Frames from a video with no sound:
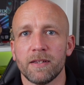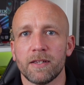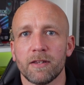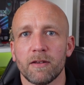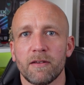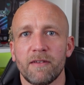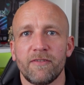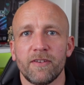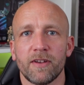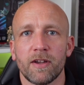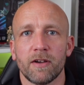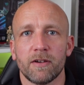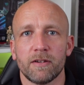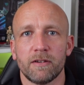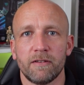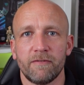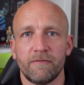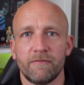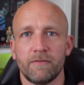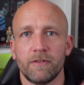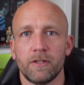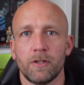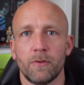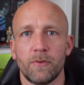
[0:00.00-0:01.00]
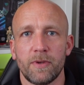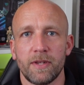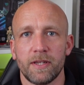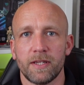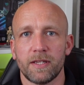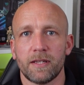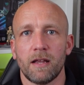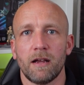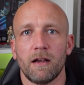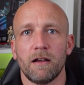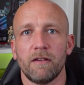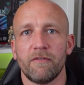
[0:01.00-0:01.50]
So if you're kind of doing
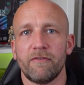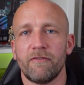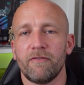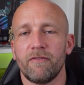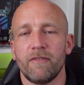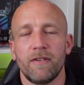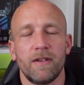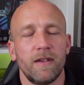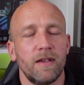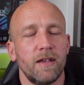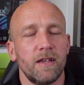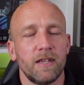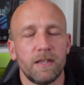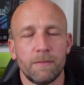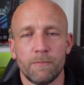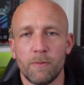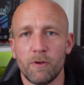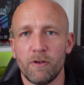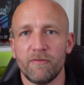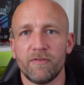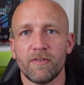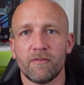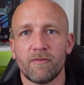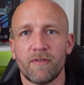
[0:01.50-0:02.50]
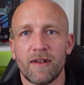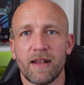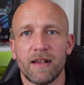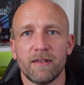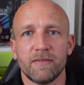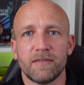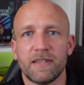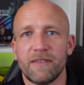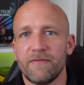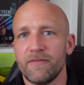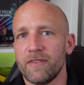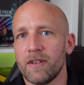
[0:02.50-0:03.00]
stuff, moving
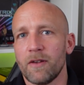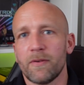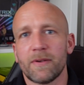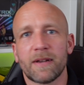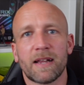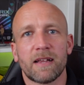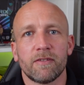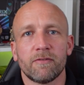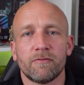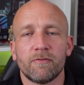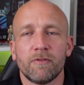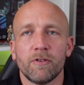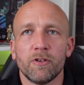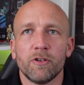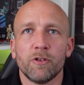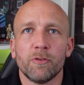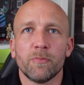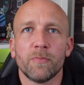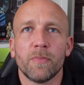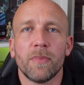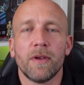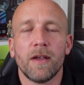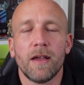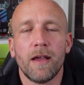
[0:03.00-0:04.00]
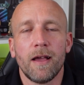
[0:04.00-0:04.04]
around, even going out the room,